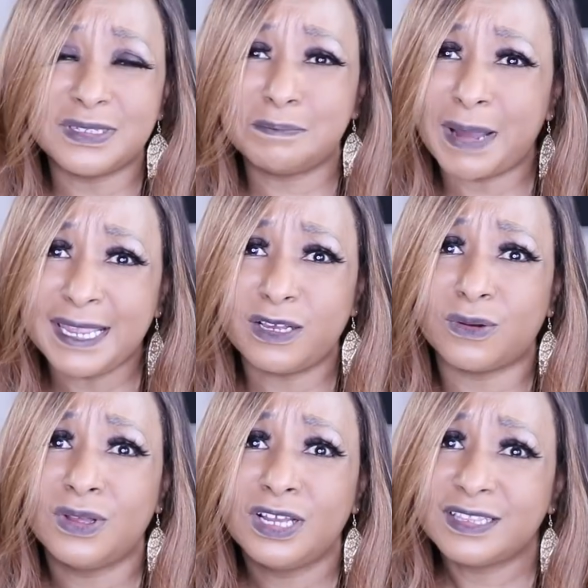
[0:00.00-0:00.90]

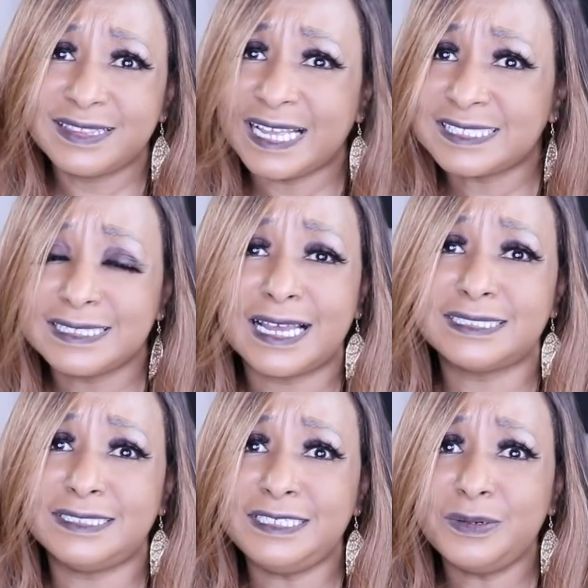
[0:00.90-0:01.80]
Michael, that's a
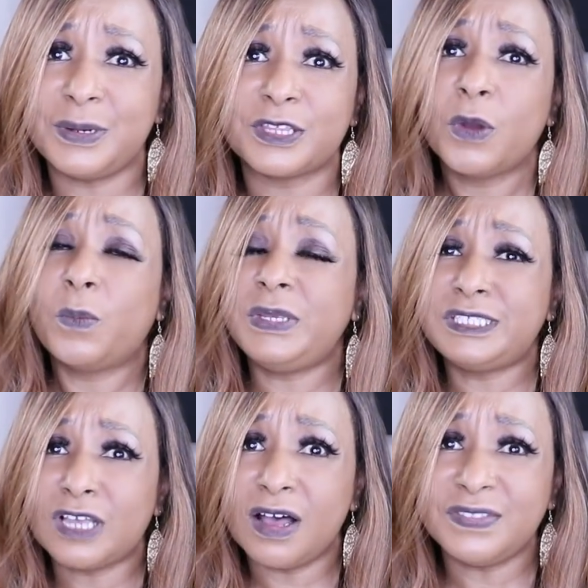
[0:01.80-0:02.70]
lot to deal with. We
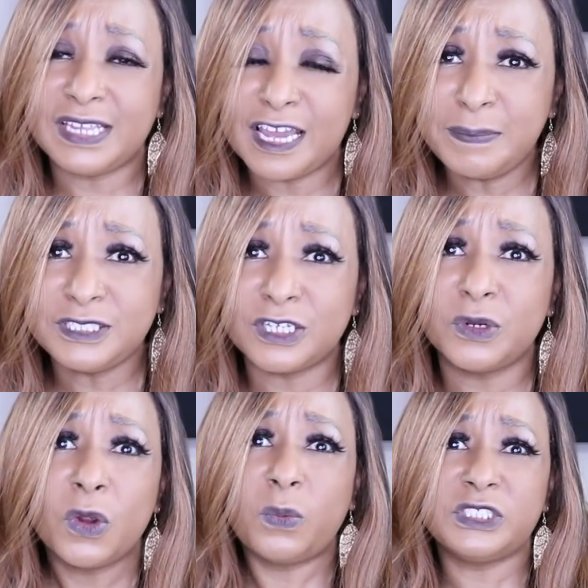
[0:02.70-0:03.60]
saw in the
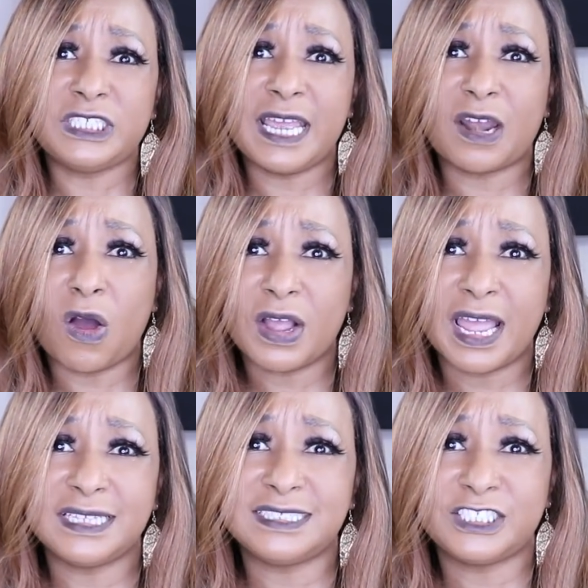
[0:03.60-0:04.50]
episode where she had all
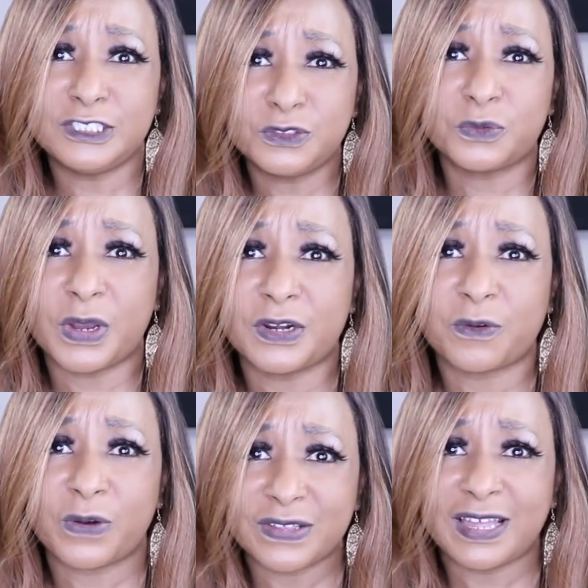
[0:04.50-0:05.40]
kinds of children running
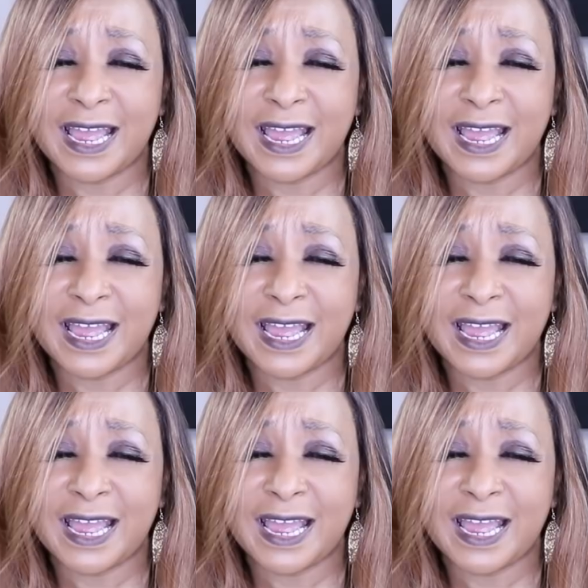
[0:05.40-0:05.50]
around the